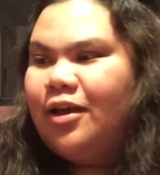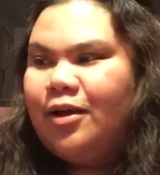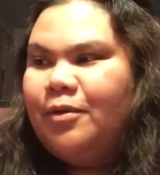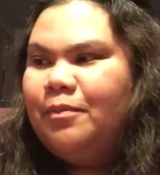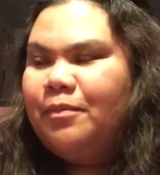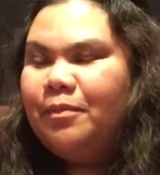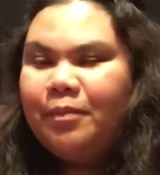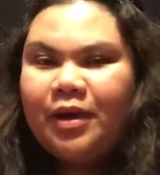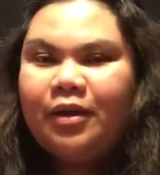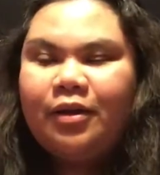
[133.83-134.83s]

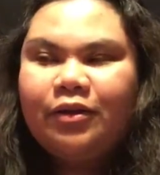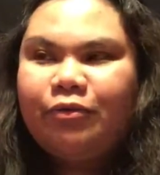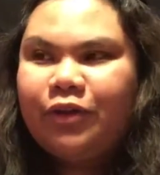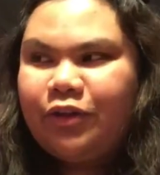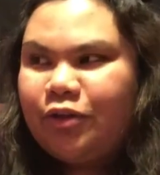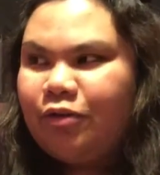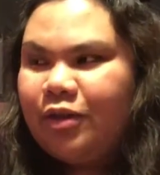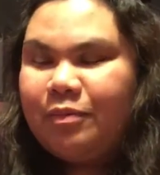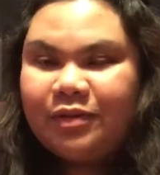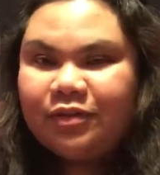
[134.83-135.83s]
But
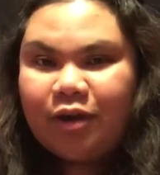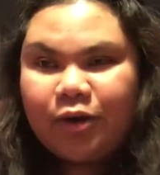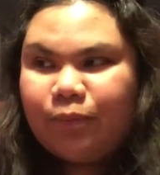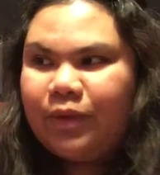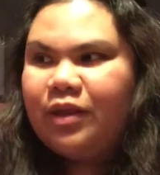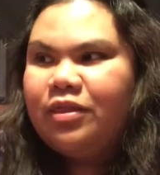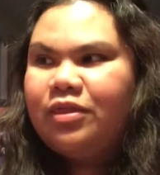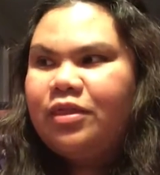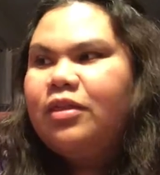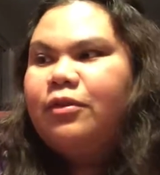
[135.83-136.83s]
let me start
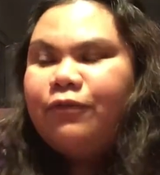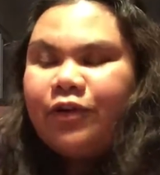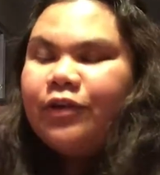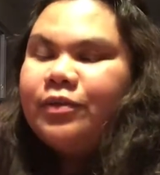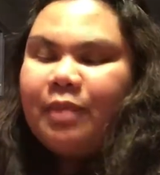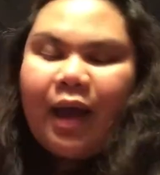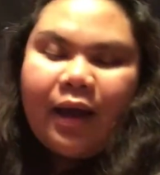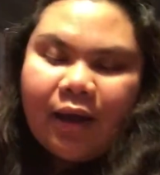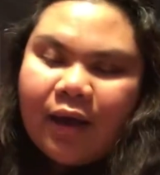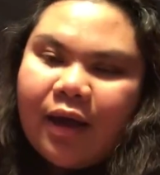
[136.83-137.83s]
with the first
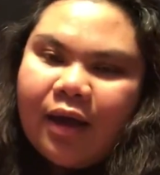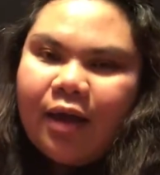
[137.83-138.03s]
bag.